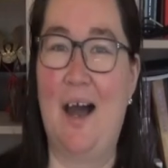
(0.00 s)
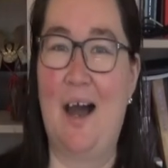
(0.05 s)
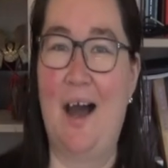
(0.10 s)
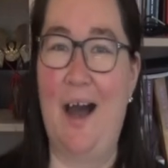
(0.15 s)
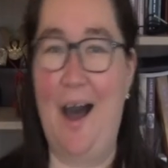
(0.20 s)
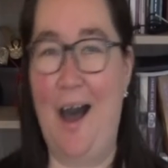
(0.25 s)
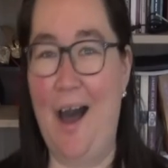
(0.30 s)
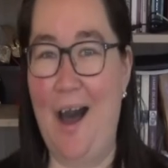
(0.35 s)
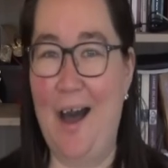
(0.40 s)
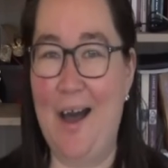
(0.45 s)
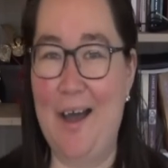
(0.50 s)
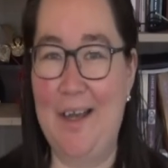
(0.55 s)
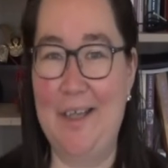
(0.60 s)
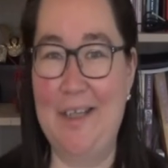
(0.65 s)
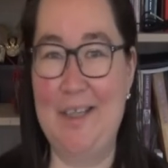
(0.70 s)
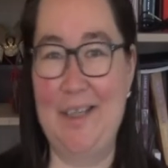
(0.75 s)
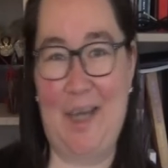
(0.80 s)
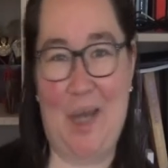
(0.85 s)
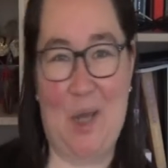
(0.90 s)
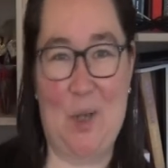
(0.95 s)

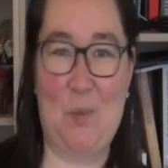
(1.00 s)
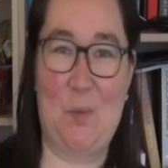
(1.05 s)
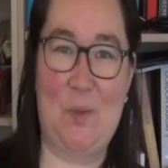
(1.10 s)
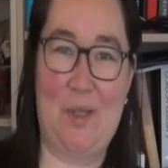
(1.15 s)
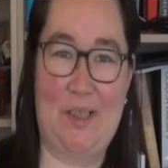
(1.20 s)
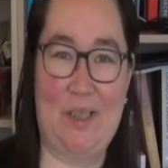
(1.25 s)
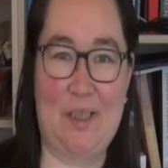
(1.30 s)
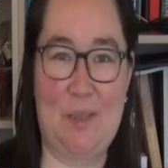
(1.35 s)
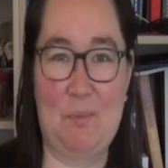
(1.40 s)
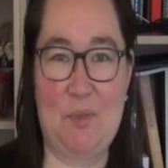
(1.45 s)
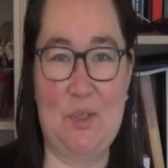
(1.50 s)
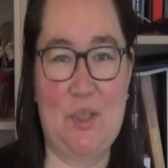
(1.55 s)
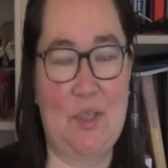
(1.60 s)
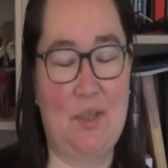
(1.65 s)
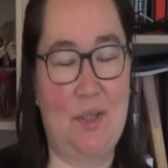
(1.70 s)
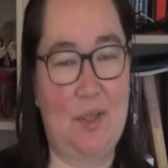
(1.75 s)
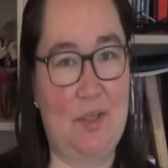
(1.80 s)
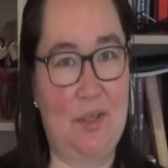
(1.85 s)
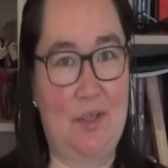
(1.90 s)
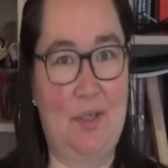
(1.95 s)
Hi and welcome to
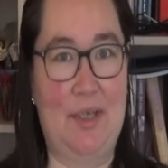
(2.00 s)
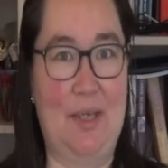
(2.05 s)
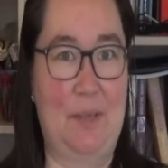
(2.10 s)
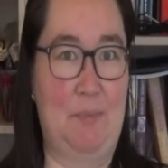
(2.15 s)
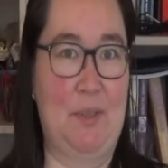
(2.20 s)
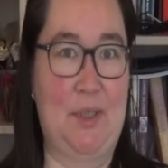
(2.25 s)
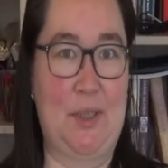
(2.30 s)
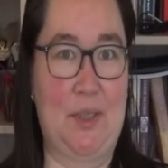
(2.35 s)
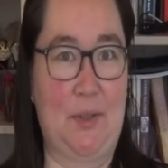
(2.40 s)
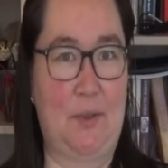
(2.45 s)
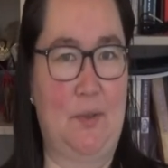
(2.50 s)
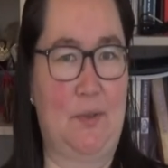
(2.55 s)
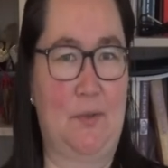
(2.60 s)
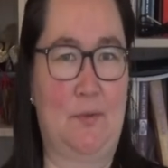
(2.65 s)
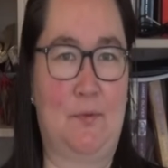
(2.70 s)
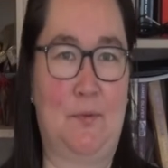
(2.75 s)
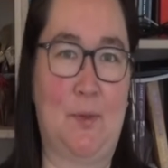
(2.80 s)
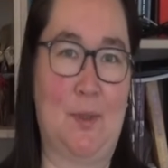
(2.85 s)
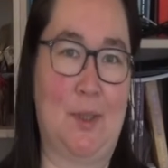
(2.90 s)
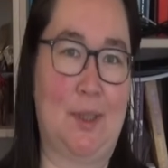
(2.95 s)
another episode
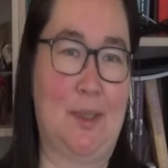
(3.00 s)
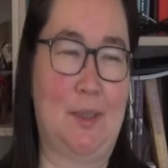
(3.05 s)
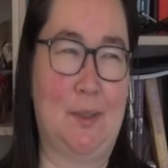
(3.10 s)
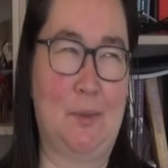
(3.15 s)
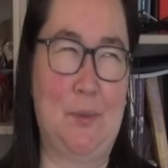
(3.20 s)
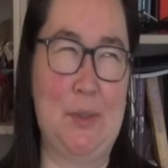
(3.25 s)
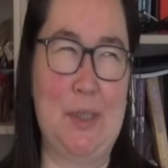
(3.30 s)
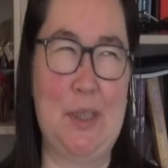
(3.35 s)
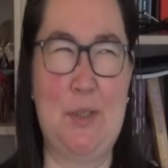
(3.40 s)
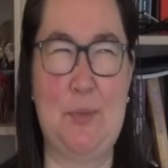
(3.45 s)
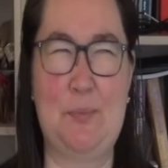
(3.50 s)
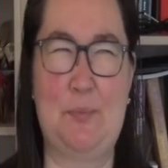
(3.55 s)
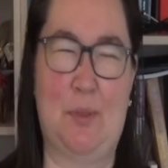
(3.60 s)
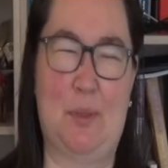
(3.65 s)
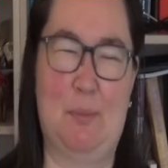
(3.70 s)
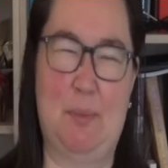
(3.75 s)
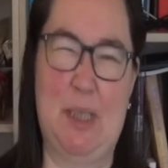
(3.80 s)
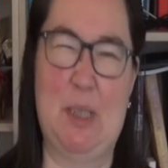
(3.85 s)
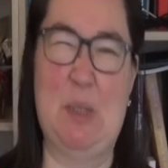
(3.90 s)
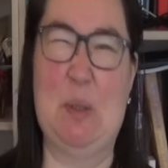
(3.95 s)
of what we should
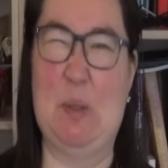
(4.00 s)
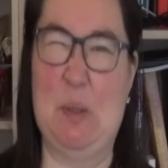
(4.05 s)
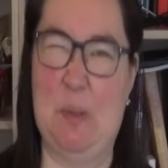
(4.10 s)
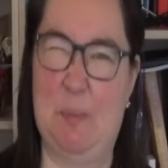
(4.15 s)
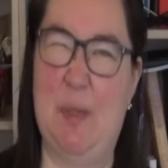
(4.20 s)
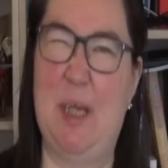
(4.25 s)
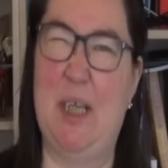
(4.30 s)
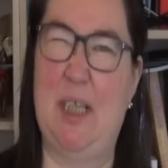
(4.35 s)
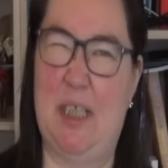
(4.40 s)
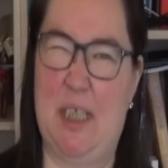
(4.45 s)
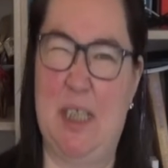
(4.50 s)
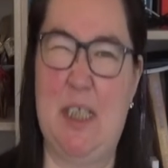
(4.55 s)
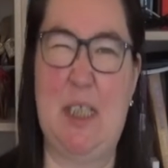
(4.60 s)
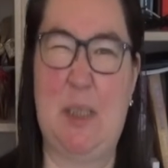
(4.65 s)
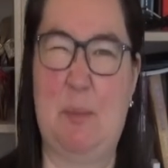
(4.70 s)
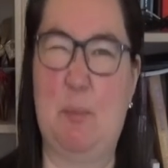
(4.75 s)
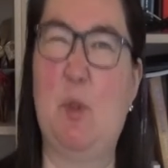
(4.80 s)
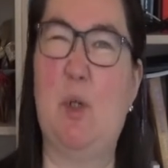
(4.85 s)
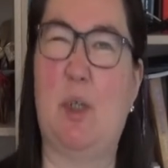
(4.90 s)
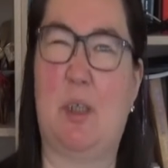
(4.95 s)
probably call my
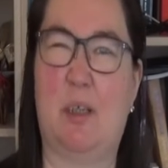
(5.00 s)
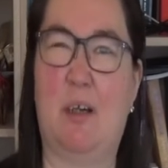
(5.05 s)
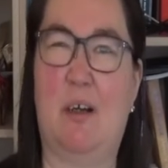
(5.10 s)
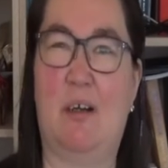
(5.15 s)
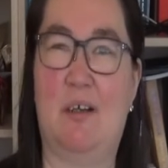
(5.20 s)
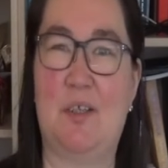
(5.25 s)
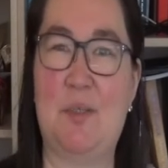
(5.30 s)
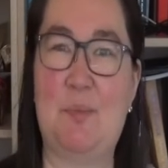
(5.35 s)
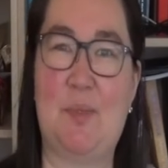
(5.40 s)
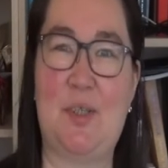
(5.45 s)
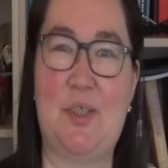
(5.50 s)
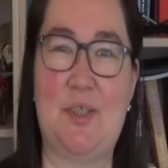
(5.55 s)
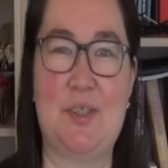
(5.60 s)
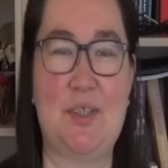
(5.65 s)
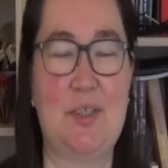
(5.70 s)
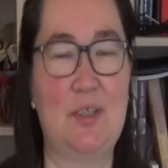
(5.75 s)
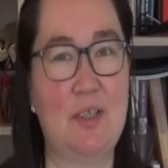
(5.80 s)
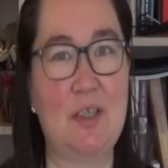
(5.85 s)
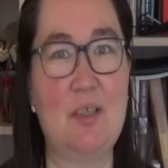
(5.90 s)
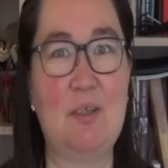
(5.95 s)
knitting podcast, because
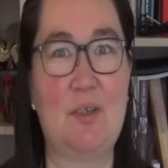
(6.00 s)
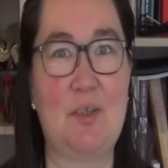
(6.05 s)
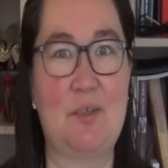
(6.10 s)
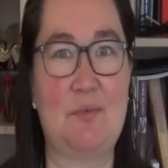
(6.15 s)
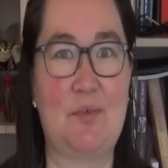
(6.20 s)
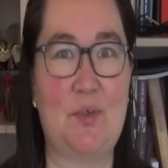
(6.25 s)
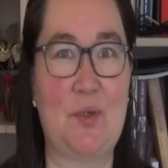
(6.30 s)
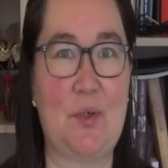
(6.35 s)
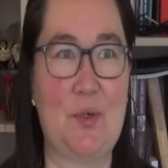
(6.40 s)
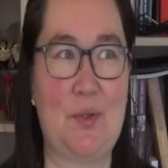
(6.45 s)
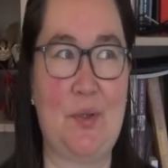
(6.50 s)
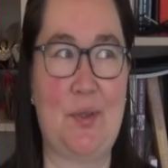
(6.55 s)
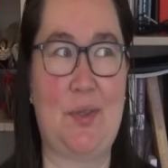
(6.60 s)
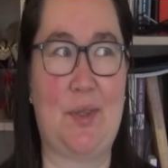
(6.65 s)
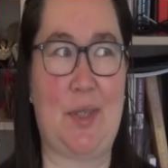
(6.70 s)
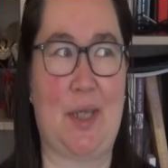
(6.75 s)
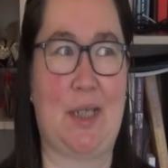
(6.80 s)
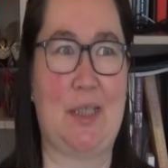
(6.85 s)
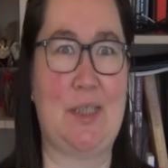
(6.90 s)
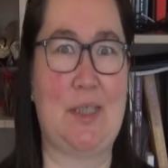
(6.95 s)
not a lot of other
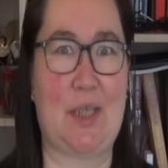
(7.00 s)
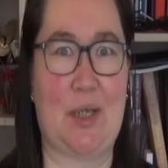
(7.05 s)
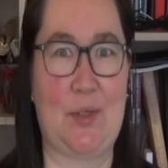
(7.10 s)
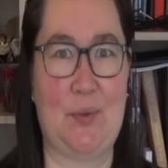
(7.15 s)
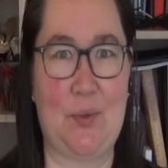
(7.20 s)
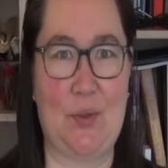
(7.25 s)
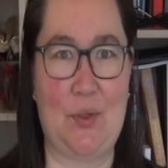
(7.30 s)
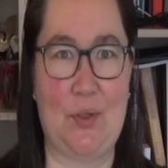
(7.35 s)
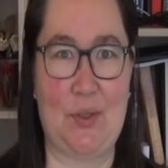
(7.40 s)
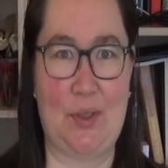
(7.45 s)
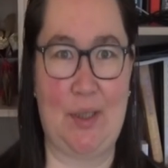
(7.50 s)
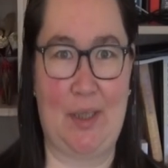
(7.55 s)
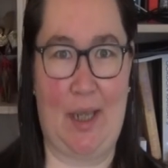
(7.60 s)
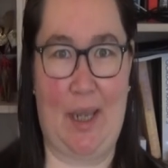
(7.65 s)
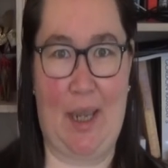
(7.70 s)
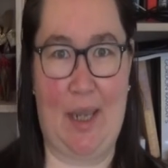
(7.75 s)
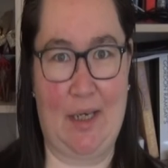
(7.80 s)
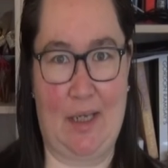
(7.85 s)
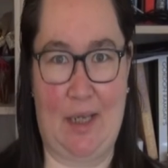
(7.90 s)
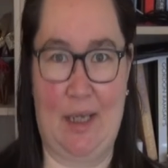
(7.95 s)
things go on
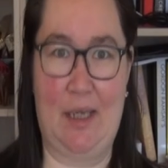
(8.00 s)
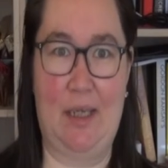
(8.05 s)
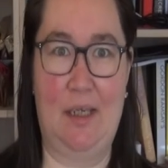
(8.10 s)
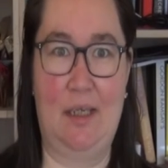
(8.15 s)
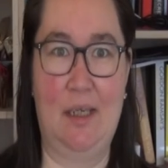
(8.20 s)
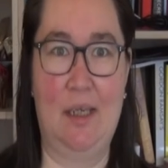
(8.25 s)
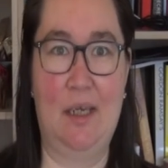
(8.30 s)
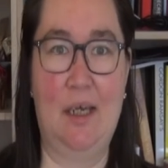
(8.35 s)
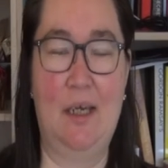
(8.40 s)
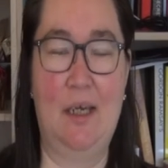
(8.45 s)
in it.